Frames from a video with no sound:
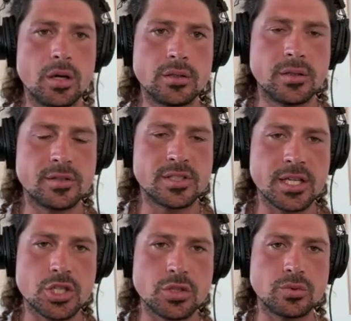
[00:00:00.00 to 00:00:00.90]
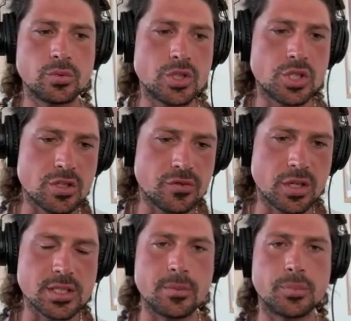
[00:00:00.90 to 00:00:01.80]
the session, which is,
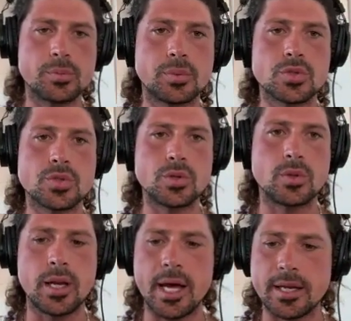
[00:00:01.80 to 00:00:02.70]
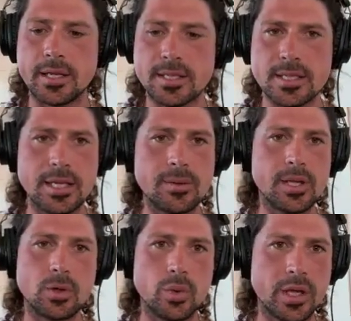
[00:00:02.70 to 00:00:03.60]
for example, Pursue Online, is
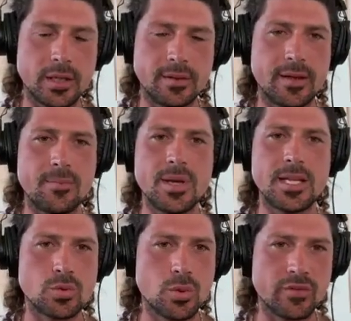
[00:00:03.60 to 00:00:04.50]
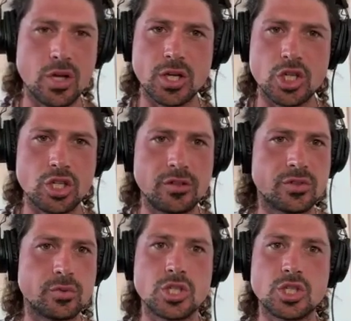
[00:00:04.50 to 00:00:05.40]
extremely quick. In 10 minutes, we have done a shift
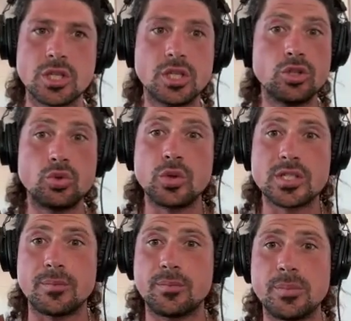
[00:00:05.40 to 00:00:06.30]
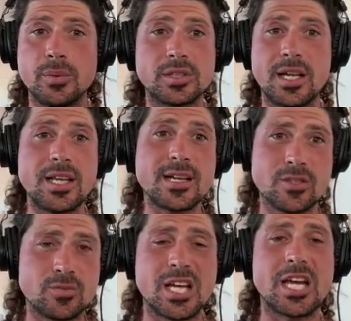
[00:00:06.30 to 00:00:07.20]
which took some people 10 years
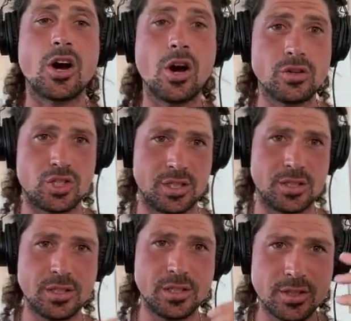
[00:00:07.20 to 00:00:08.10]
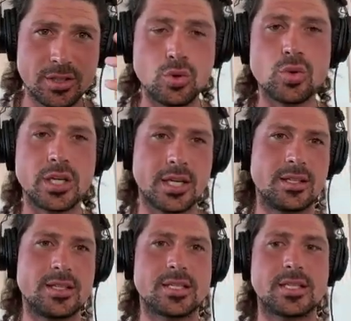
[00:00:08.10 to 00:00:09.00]
of psychology, talking
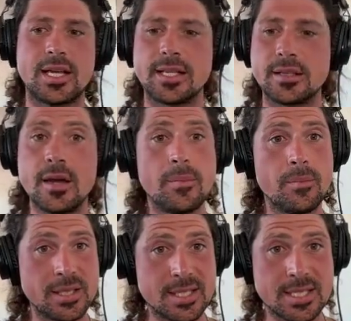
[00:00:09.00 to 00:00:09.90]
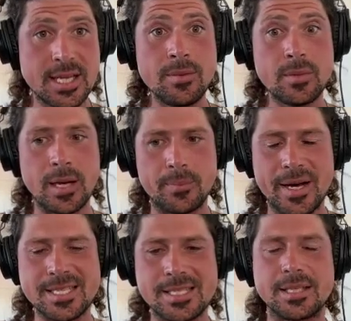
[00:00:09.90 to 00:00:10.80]
and this and that. But the same
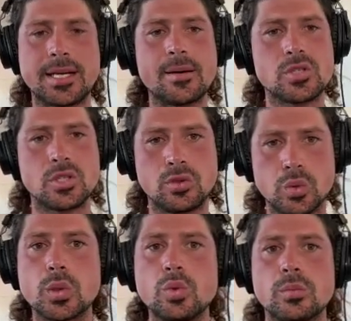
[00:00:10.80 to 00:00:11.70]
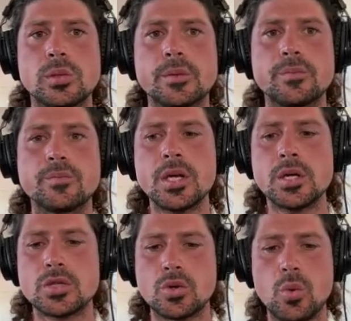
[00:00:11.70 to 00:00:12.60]
capacity comes into a room.
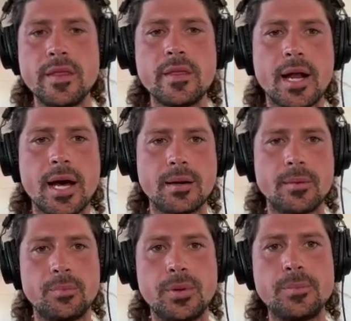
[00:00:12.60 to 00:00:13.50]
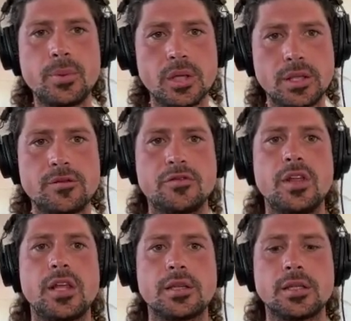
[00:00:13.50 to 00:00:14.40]
So when there are people in the
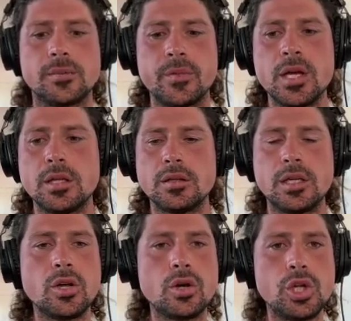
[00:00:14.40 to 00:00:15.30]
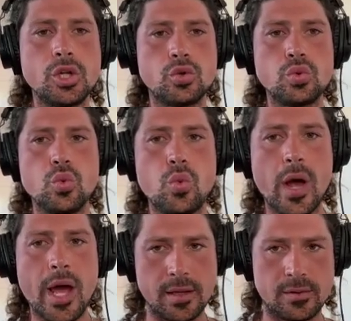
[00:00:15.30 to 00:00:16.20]
field, they don't need to
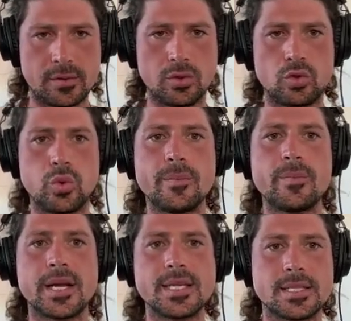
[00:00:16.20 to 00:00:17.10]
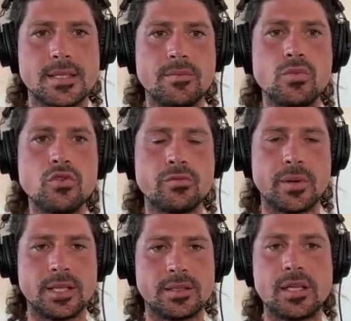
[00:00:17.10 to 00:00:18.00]
wait or to embrace the
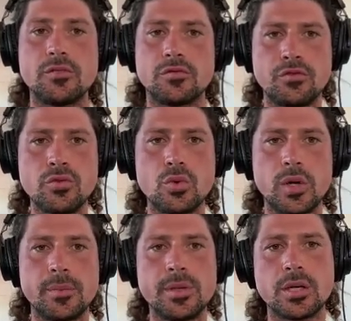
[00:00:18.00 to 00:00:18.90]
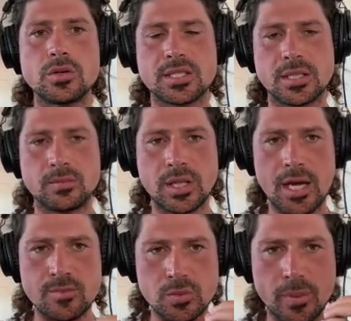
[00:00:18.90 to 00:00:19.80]
movement in full because
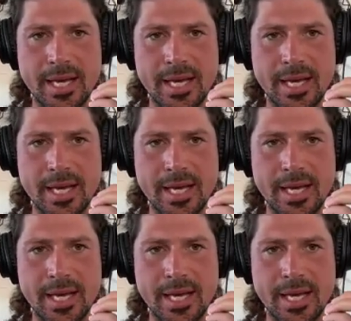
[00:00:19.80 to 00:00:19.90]
sometimes by